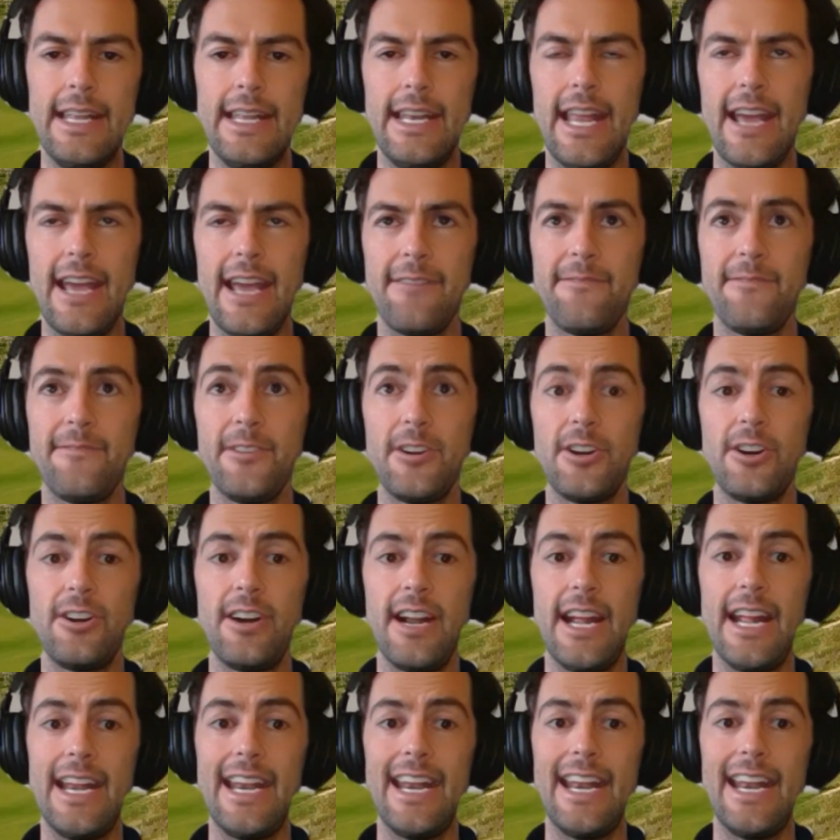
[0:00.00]
Now, for
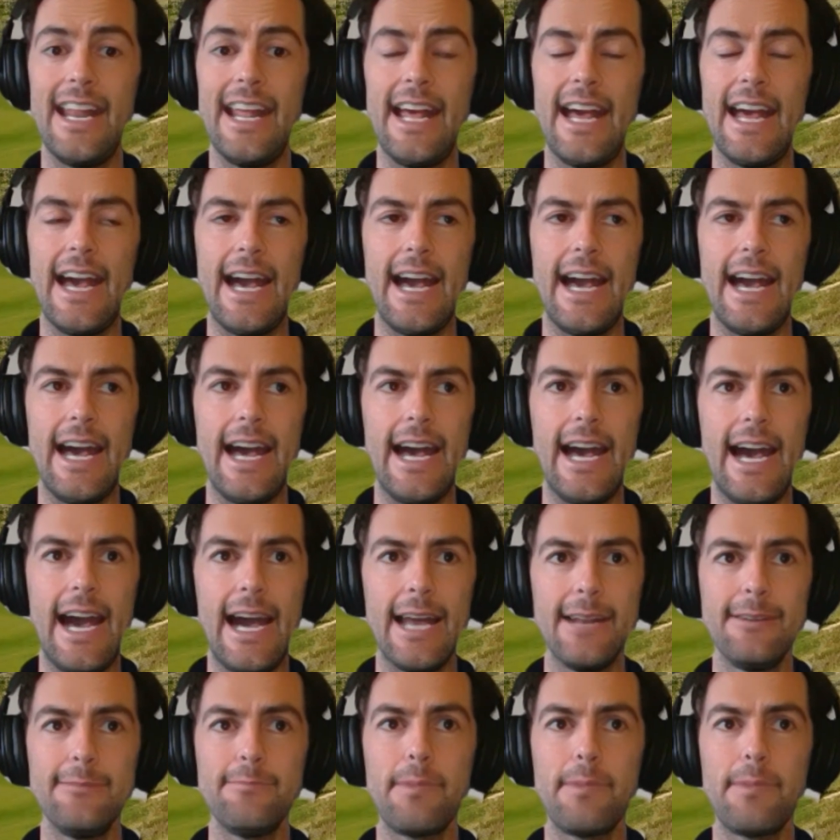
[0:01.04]
an
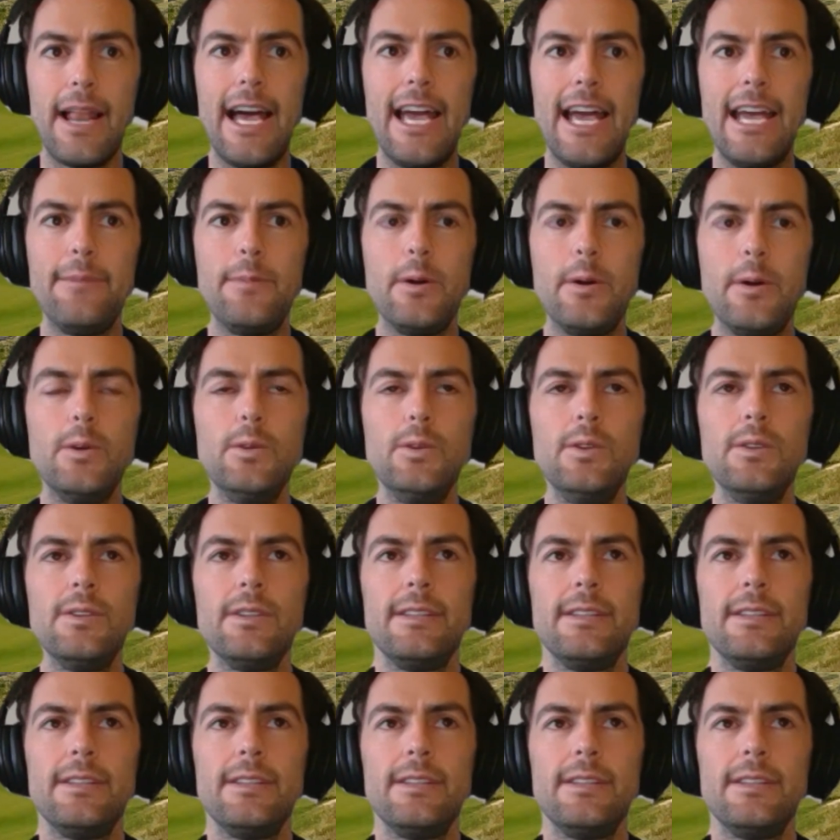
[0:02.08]
unplayable,